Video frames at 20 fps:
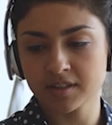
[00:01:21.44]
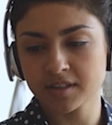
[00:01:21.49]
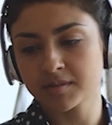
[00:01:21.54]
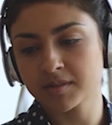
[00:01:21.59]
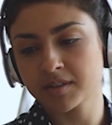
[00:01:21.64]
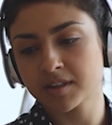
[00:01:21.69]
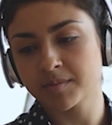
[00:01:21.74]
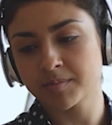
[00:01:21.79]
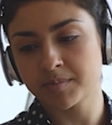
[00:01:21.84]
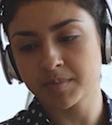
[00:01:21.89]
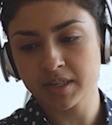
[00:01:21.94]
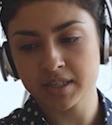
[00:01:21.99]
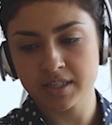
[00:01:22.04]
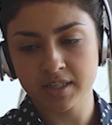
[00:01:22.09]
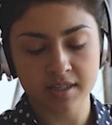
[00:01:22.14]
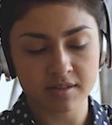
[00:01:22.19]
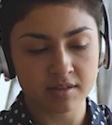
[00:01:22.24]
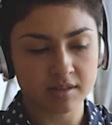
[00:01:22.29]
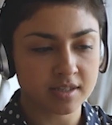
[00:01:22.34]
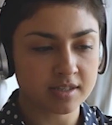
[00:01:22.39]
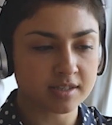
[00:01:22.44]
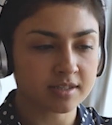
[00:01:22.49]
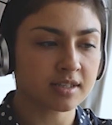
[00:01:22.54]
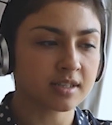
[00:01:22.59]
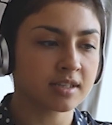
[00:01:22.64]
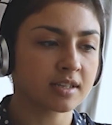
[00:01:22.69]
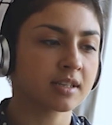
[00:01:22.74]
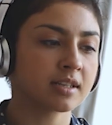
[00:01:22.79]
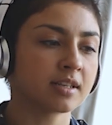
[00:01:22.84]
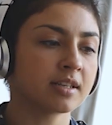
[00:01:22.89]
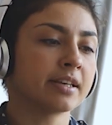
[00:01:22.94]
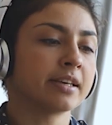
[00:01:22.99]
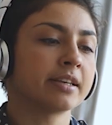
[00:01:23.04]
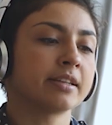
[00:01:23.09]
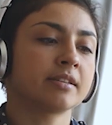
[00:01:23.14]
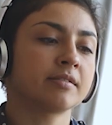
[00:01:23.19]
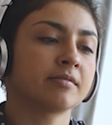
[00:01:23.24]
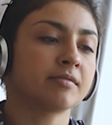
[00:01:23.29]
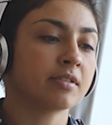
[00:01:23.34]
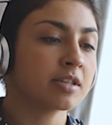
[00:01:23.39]
but just try to have something neat in the
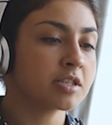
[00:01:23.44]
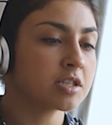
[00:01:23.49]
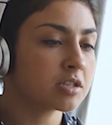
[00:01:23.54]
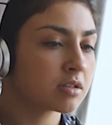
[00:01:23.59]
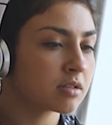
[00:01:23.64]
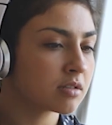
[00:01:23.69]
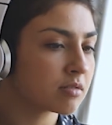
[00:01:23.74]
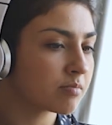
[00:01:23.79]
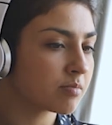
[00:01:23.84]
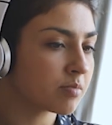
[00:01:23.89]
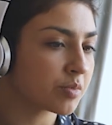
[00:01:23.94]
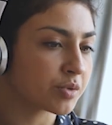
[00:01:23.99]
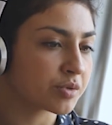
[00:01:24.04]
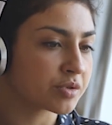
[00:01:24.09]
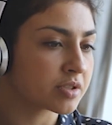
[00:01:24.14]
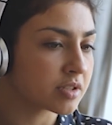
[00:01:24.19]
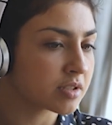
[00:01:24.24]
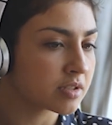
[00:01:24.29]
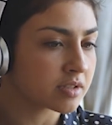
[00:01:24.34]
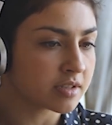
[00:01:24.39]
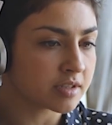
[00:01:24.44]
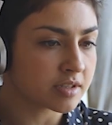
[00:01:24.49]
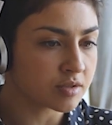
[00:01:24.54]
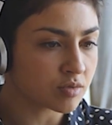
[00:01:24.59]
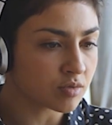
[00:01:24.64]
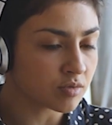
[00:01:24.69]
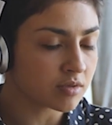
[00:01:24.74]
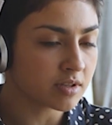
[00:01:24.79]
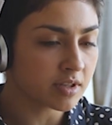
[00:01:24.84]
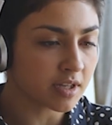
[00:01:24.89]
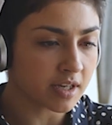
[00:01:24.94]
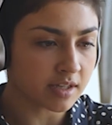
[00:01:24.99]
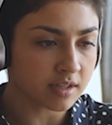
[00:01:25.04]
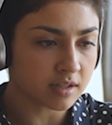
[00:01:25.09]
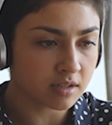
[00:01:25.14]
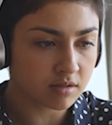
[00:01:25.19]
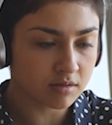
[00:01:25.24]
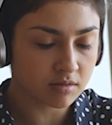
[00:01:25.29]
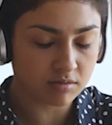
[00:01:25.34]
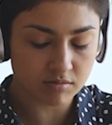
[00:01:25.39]
background and not too much mess. You want
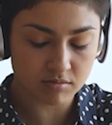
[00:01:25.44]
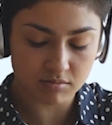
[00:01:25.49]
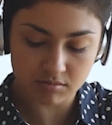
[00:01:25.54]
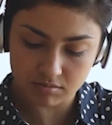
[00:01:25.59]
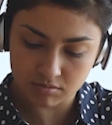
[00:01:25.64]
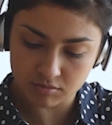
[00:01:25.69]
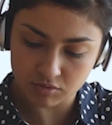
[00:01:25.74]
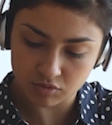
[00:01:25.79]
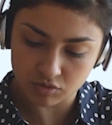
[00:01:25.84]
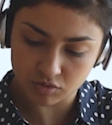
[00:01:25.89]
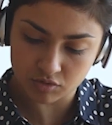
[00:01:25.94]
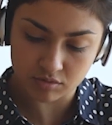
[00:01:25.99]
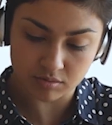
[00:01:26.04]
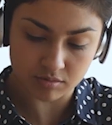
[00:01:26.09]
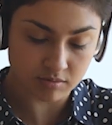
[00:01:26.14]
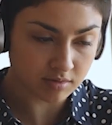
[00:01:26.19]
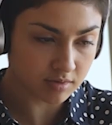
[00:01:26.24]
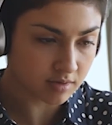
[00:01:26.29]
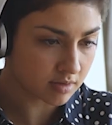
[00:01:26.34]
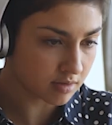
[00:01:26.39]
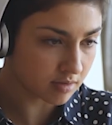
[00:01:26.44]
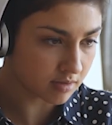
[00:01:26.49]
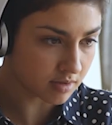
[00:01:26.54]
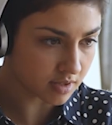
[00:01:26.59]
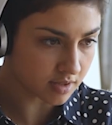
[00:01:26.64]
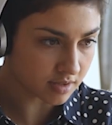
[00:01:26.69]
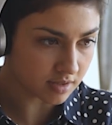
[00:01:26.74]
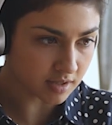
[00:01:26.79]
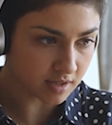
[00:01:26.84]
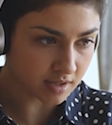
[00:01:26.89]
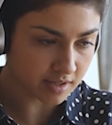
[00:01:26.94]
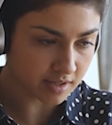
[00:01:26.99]
people looking at your face, not what's in the